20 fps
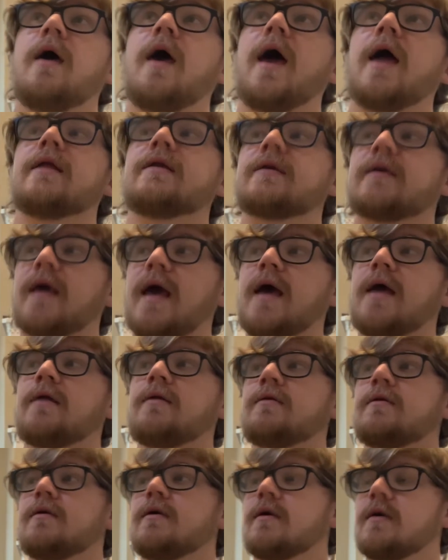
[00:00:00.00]
And
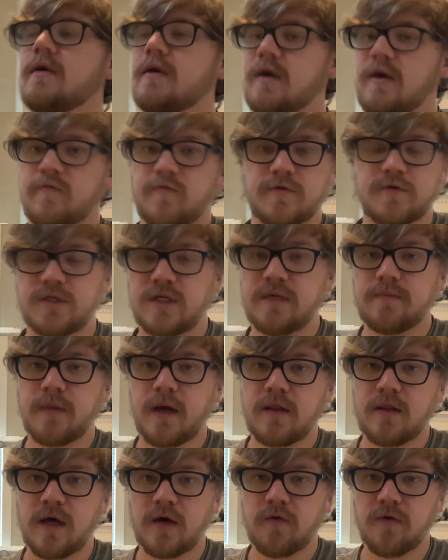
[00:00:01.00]
again, if you've seen
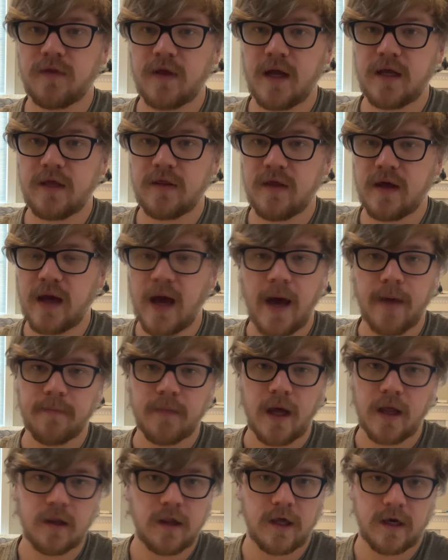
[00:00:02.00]
my luck with anything, I'm
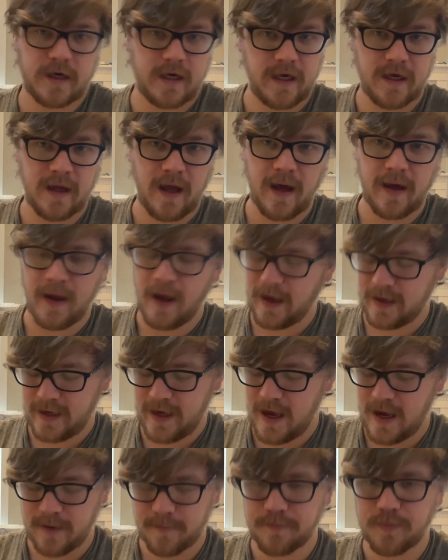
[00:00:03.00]
not lucky. I
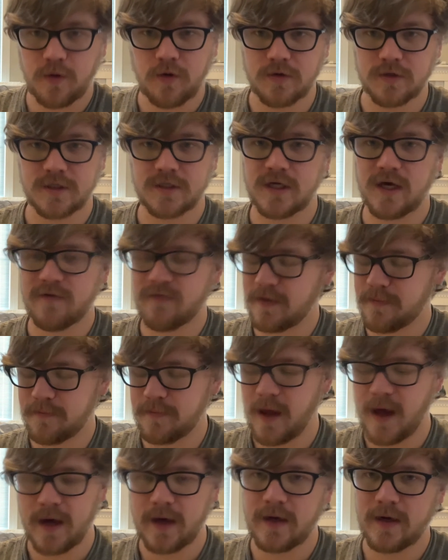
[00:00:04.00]
can't pull stuff. I'm
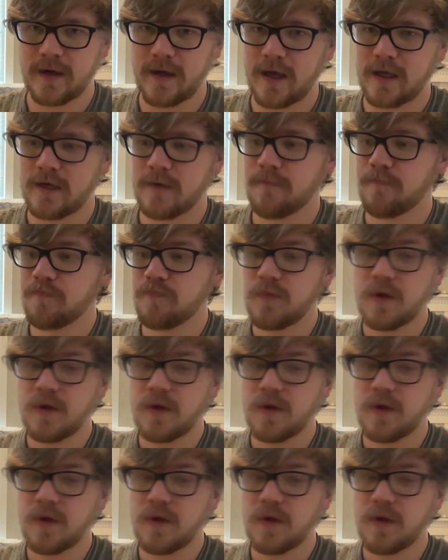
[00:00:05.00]
not good at it.